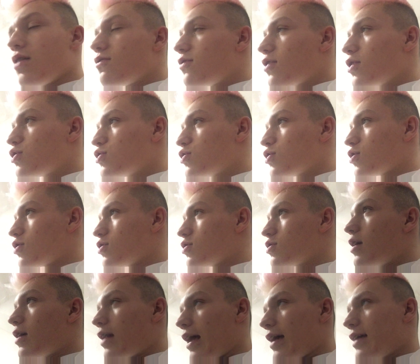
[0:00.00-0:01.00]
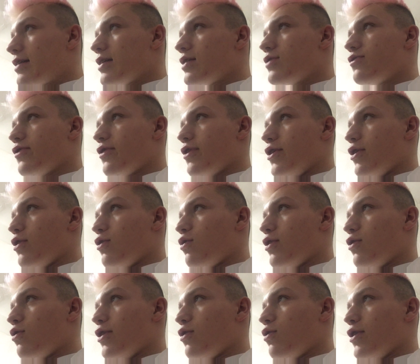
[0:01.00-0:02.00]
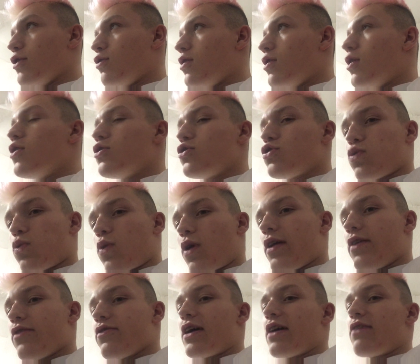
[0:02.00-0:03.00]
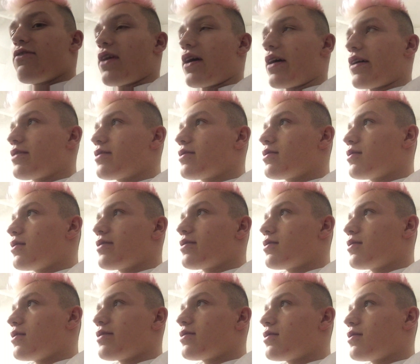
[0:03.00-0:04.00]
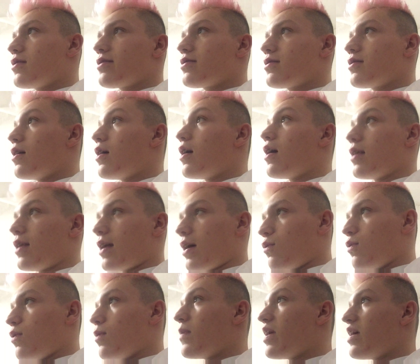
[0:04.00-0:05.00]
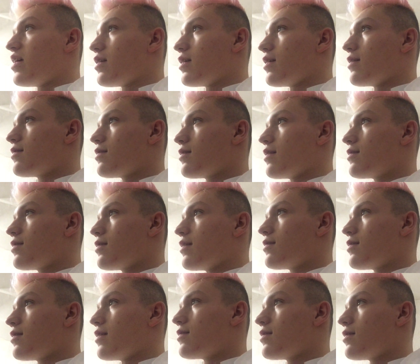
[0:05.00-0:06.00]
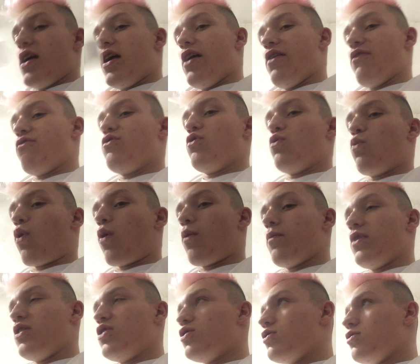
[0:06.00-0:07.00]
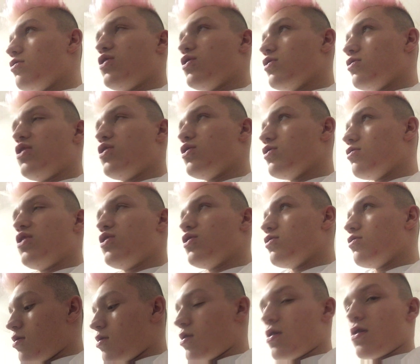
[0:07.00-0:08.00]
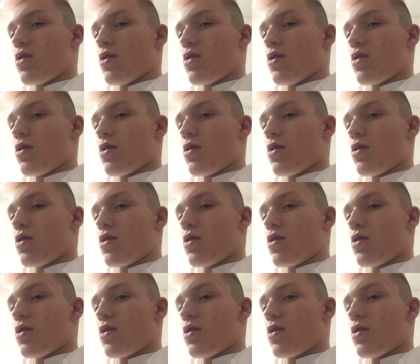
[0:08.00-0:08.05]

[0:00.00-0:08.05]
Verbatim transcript: If I should, I like this video, twenty-five likes, and I will make it if you want me to, to, to, to.